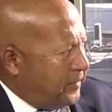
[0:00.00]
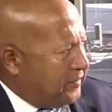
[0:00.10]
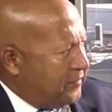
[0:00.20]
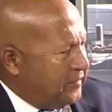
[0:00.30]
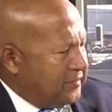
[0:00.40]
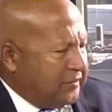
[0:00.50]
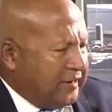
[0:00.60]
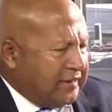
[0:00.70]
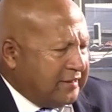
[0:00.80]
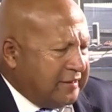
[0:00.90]
But you must look
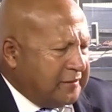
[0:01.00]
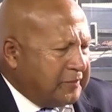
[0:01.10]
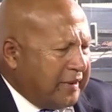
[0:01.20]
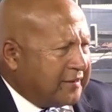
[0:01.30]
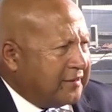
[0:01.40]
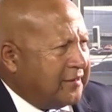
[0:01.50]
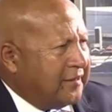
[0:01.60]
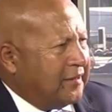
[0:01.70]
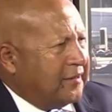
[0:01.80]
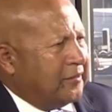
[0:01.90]
at the impact.
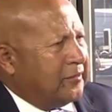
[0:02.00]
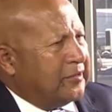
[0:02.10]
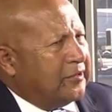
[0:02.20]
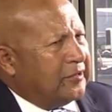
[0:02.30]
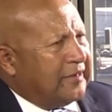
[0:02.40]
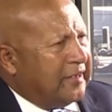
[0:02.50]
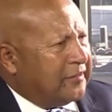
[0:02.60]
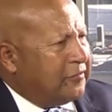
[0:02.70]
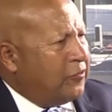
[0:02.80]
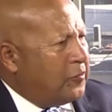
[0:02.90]
We're looking at
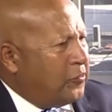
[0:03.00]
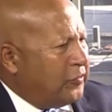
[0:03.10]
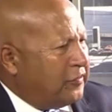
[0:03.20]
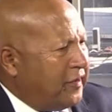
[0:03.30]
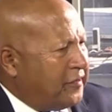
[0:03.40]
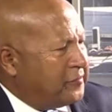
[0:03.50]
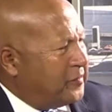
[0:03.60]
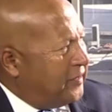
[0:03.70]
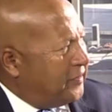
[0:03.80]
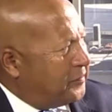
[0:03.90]
4.5
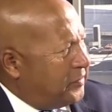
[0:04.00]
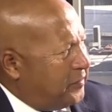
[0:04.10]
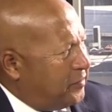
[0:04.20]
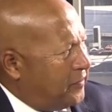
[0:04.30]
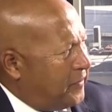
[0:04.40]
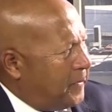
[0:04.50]
million people